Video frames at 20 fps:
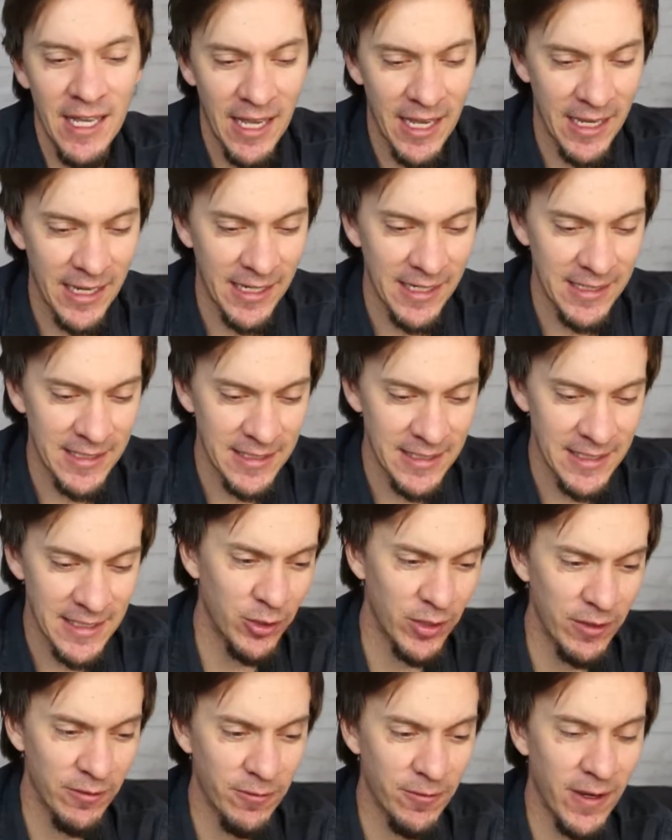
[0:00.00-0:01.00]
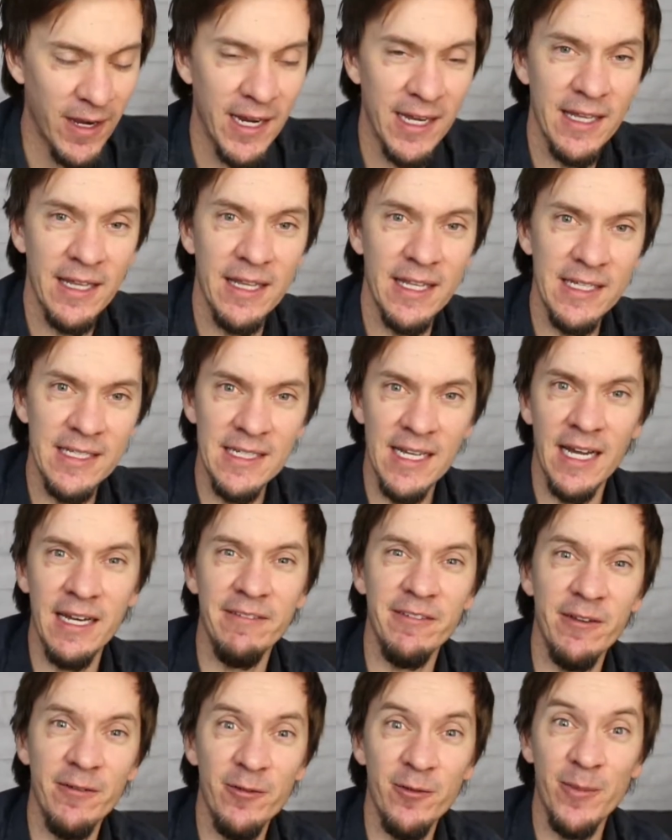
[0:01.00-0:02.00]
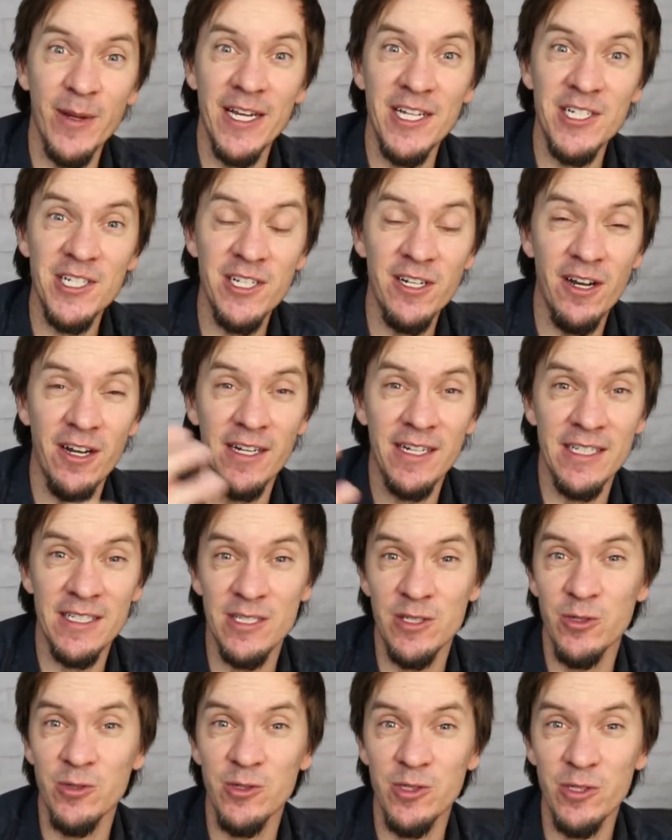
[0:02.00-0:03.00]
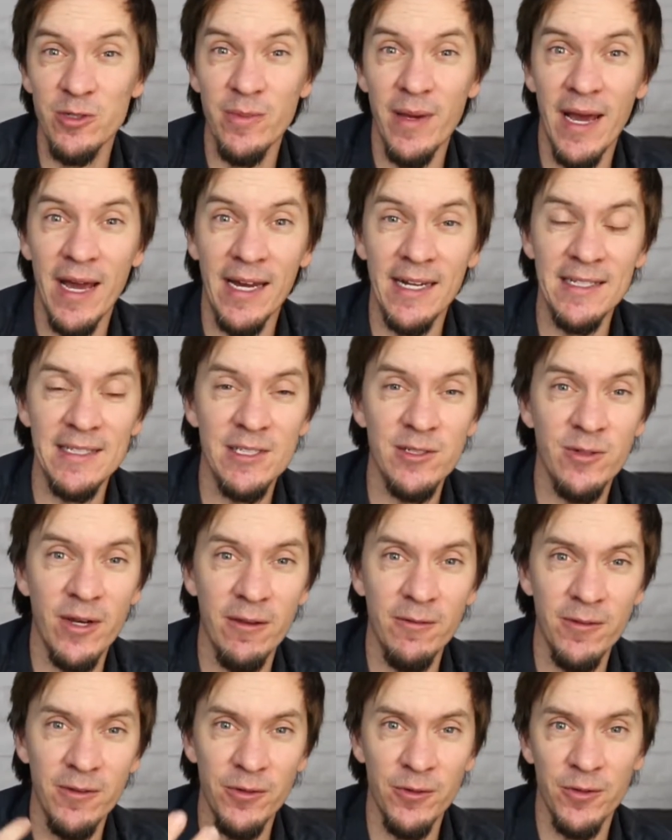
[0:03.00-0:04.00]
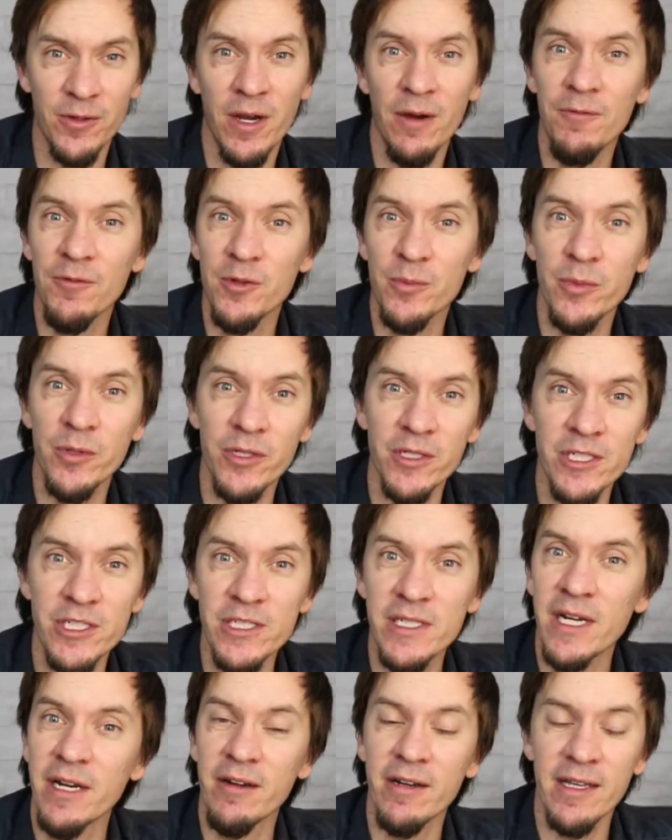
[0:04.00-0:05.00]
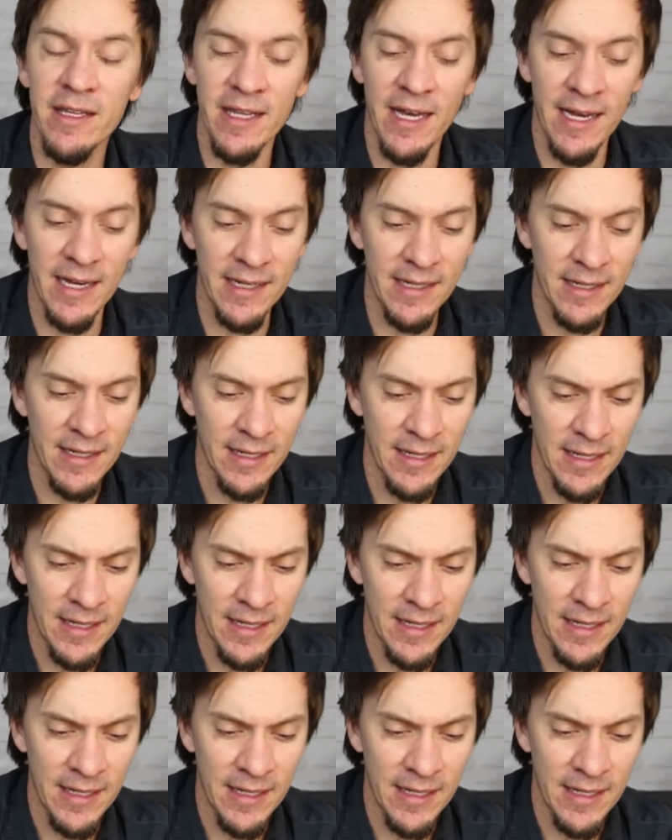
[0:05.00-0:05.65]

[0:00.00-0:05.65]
And you can find this kind of information on his YouTube ad, so I feel comfortable in sharing that.